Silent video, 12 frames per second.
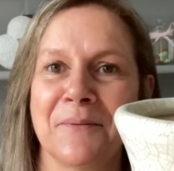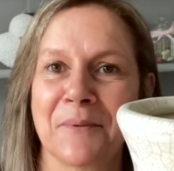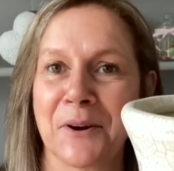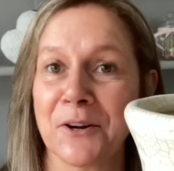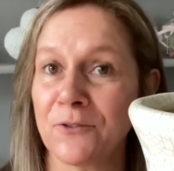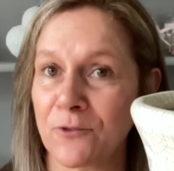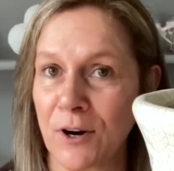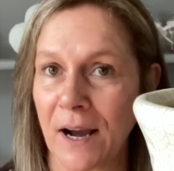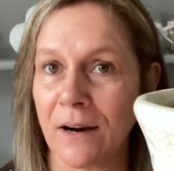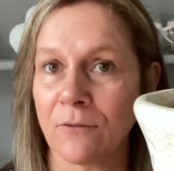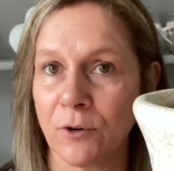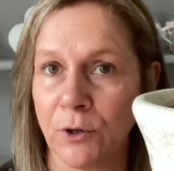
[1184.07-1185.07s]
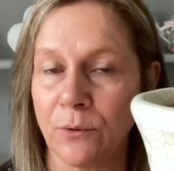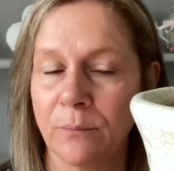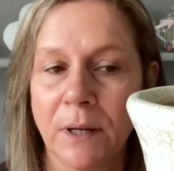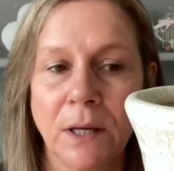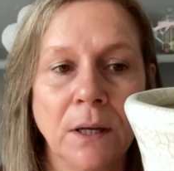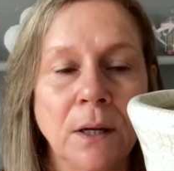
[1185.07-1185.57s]
going to run out of room,
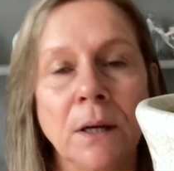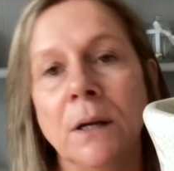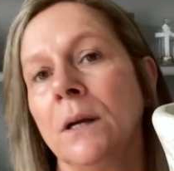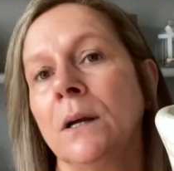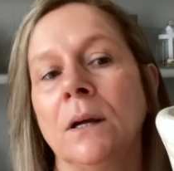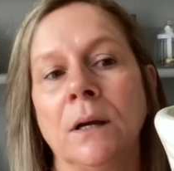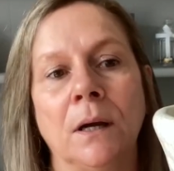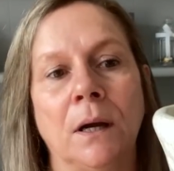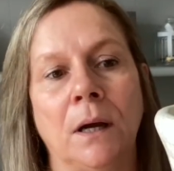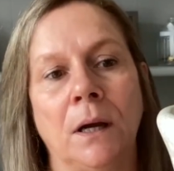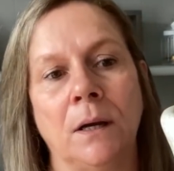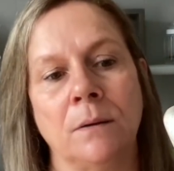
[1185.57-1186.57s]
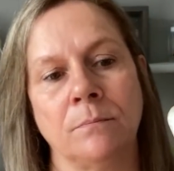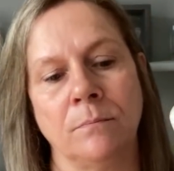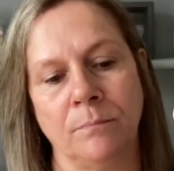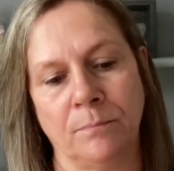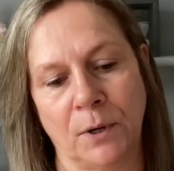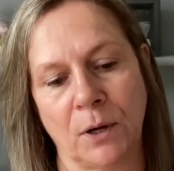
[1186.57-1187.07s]

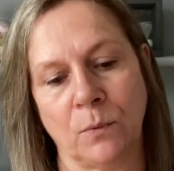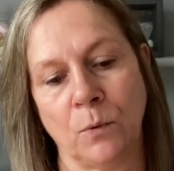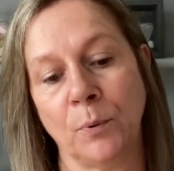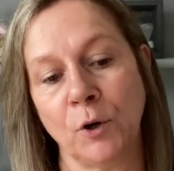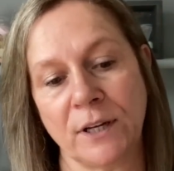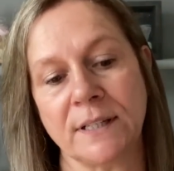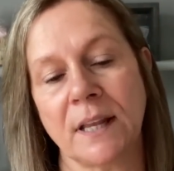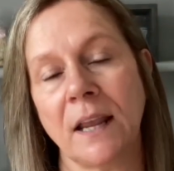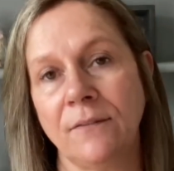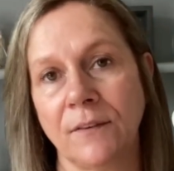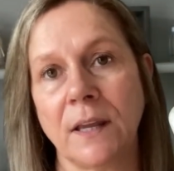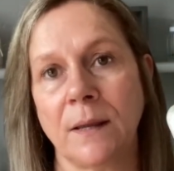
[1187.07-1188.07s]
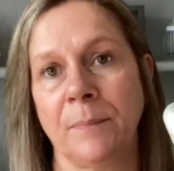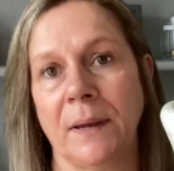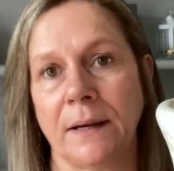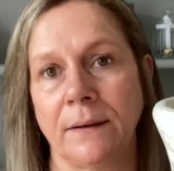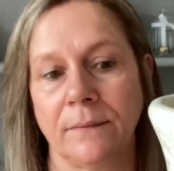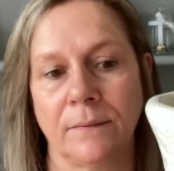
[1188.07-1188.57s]
but I will put it
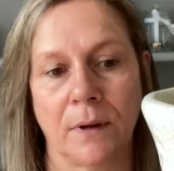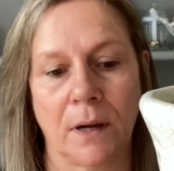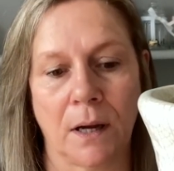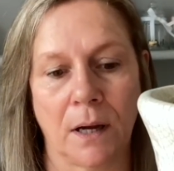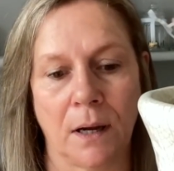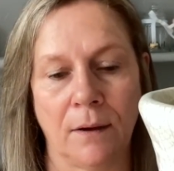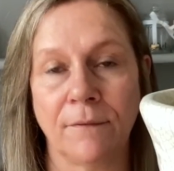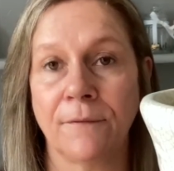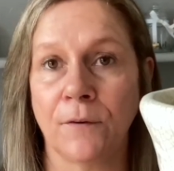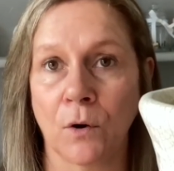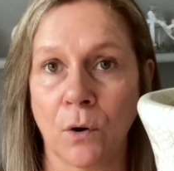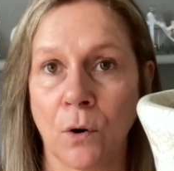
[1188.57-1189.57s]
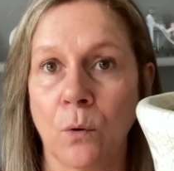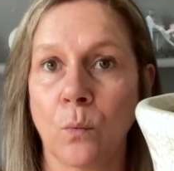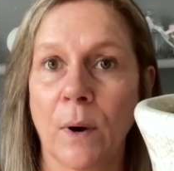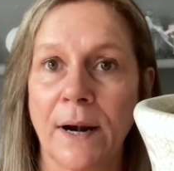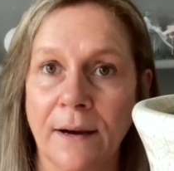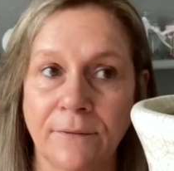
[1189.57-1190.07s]
safekeeping for
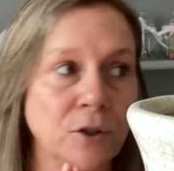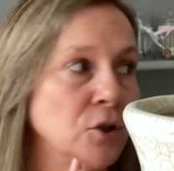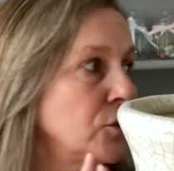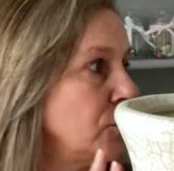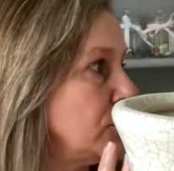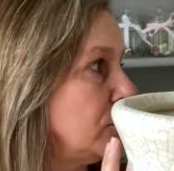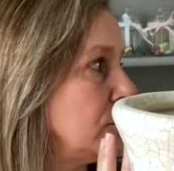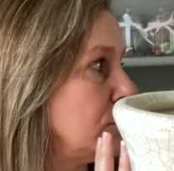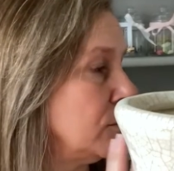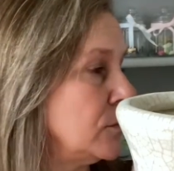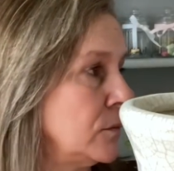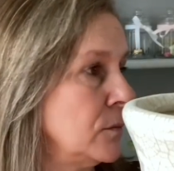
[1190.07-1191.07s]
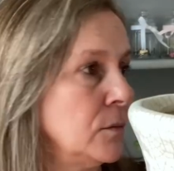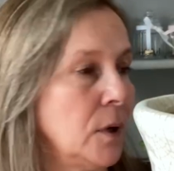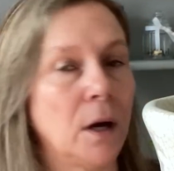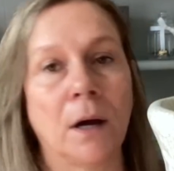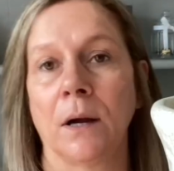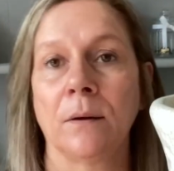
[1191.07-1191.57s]
when I've done
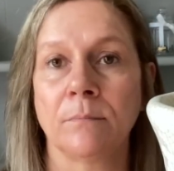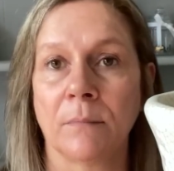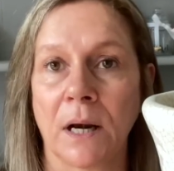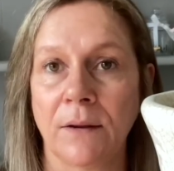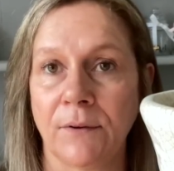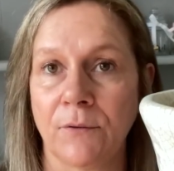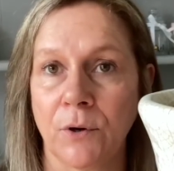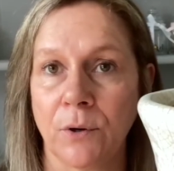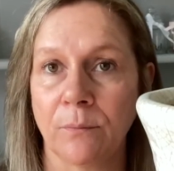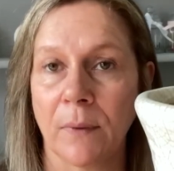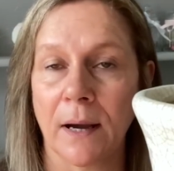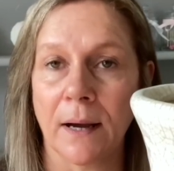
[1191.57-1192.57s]
my living room